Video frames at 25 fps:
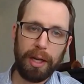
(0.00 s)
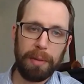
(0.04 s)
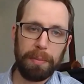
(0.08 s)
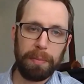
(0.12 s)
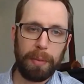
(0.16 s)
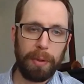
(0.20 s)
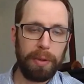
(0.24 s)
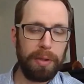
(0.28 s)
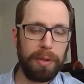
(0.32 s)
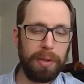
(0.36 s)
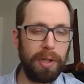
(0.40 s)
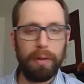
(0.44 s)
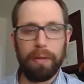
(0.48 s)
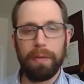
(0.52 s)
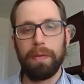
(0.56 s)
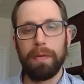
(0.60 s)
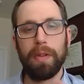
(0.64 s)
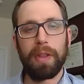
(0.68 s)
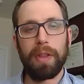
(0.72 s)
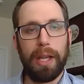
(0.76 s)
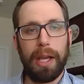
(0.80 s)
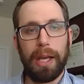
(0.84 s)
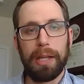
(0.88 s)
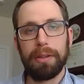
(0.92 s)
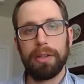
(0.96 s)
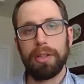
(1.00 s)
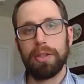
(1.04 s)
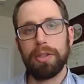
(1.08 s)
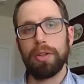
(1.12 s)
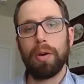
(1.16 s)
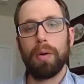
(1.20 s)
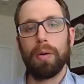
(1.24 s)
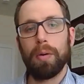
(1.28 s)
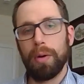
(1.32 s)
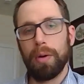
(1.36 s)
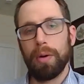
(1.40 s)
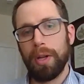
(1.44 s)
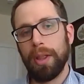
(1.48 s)
particularly for the cat that's
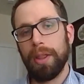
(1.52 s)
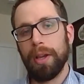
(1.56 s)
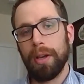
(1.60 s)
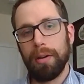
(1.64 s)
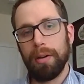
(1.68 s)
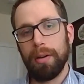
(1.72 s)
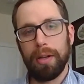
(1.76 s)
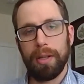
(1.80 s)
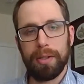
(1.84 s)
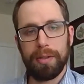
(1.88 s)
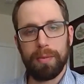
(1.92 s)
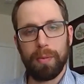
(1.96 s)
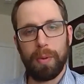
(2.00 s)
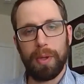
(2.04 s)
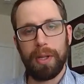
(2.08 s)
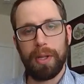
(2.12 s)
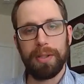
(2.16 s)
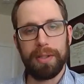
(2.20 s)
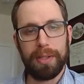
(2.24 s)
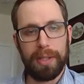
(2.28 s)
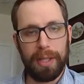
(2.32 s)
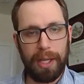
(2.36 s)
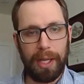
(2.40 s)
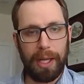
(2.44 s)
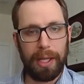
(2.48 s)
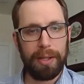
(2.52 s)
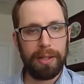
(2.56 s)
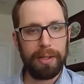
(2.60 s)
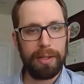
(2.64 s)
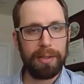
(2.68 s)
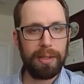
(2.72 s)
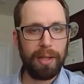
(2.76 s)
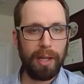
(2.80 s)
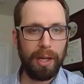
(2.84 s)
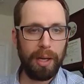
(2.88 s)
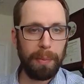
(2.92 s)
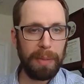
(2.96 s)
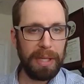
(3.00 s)
already there as well as the cat that's
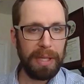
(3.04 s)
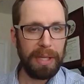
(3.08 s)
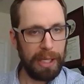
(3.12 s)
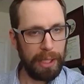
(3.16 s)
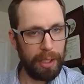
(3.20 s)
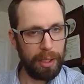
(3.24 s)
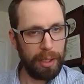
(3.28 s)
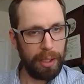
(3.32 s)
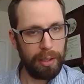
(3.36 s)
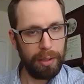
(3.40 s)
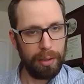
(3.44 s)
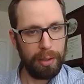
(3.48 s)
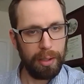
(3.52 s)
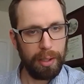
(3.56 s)
coming in.